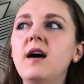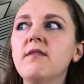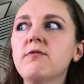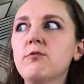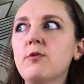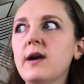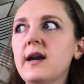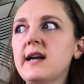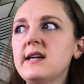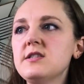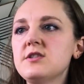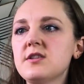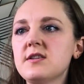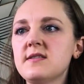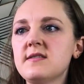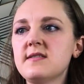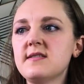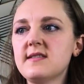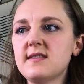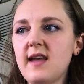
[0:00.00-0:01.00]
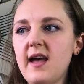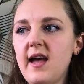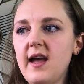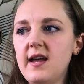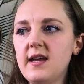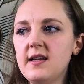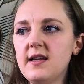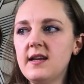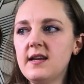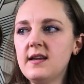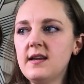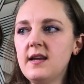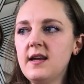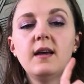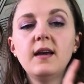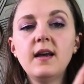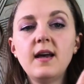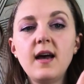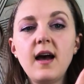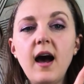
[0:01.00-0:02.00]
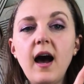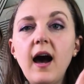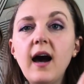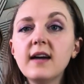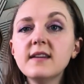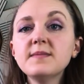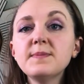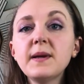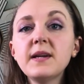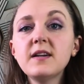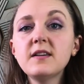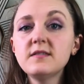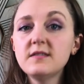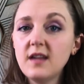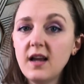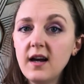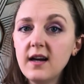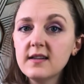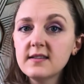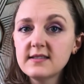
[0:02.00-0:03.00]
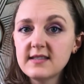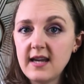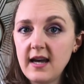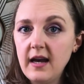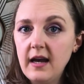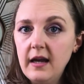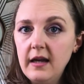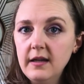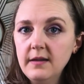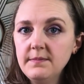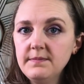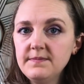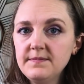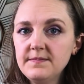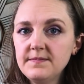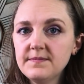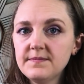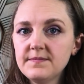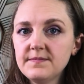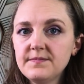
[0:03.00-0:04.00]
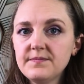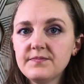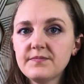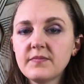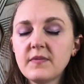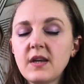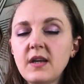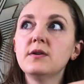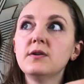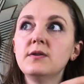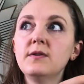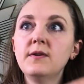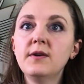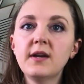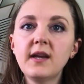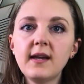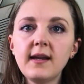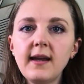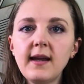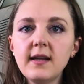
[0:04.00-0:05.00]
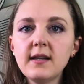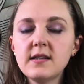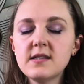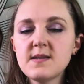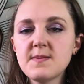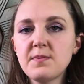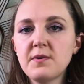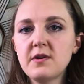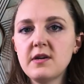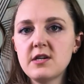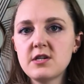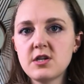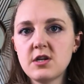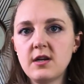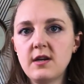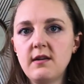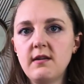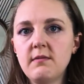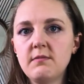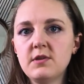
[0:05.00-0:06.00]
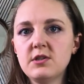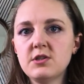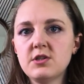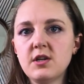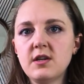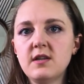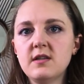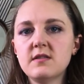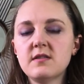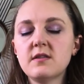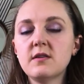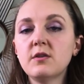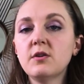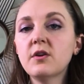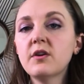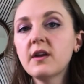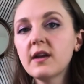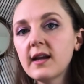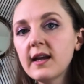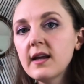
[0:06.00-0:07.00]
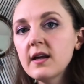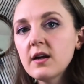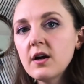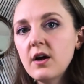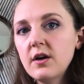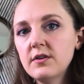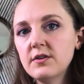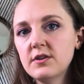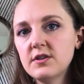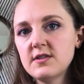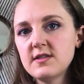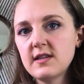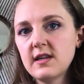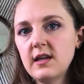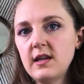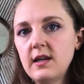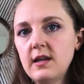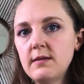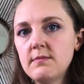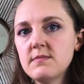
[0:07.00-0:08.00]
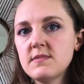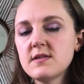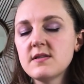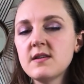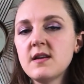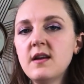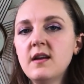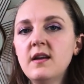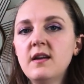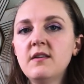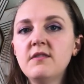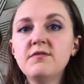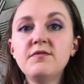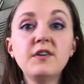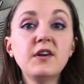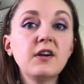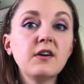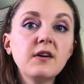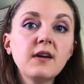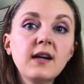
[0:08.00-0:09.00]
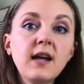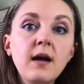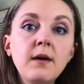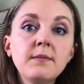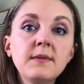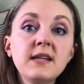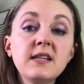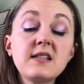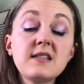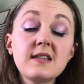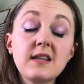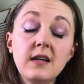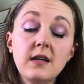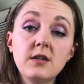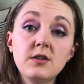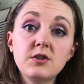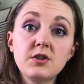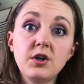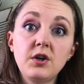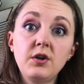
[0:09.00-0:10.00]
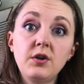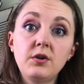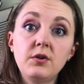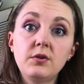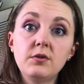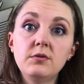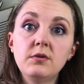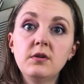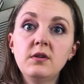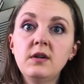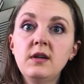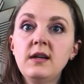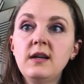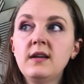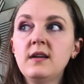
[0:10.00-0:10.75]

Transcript: of what I just said. I spent a long time looking at inspiration images, looking at color schemes, figuring out my skin tone.